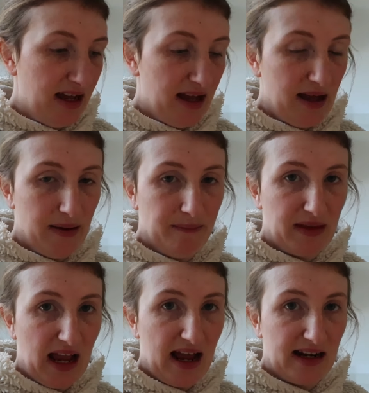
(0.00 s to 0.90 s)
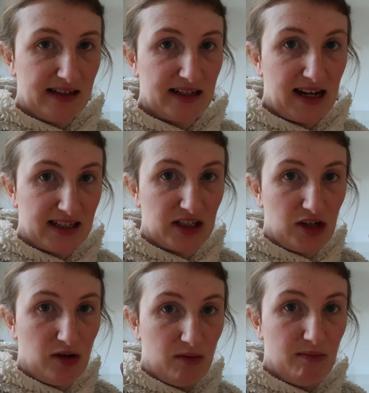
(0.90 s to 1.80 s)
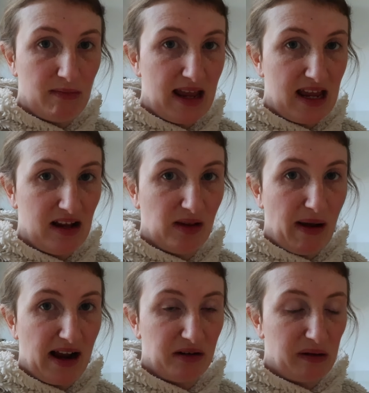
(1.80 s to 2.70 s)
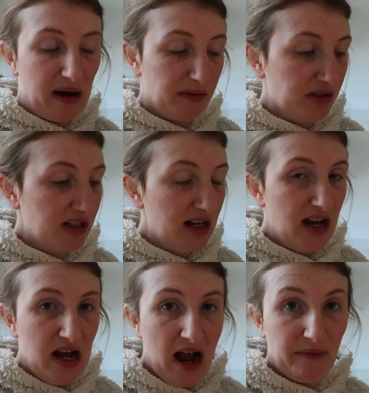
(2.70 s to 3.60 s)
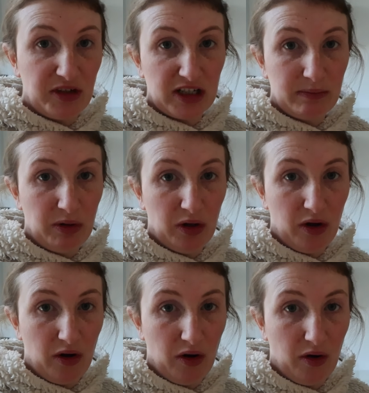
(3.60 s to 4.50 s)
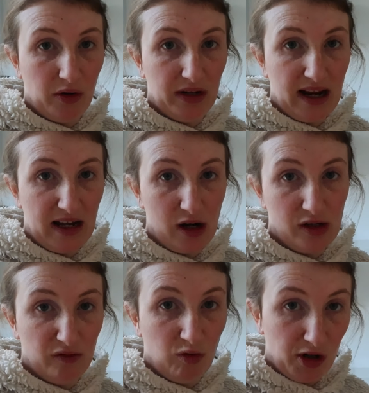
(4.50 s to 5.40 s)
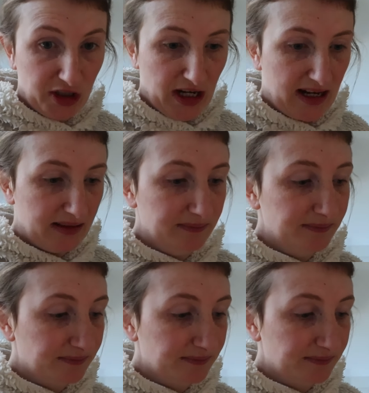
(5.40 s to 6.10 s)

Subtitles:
And as you may hear in the background, I've just put on a load of washing.